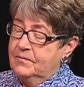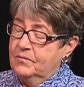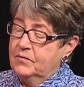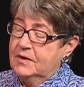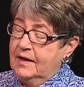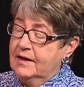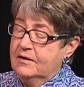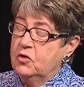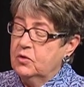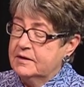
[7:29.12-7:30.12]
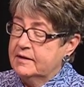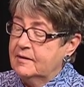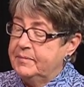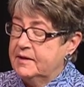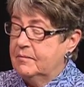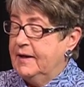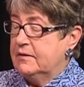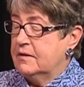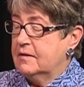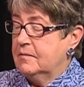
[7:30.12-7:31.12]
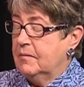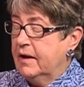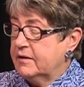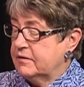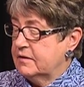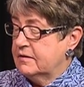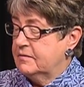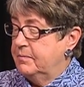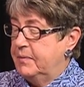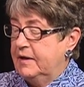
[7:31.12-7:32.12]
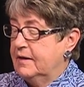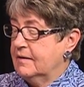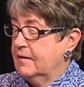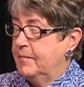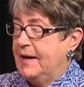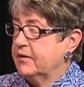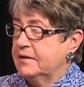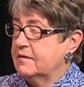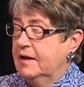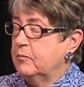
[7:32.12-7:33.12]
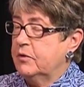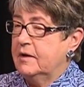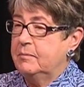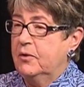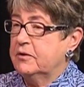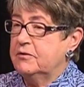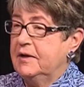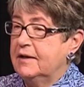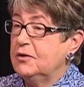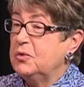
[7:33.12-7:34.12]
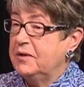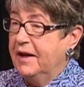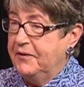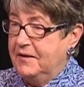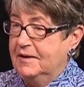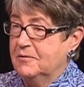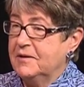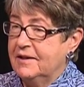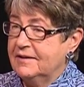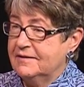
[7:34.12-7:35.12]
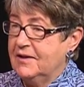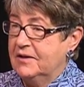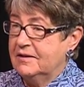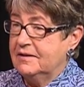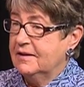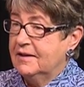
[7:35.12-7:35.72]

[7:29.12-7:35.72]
And I knew a little bit about the modernists, but about contemporary poetry, I knew nothing when I started.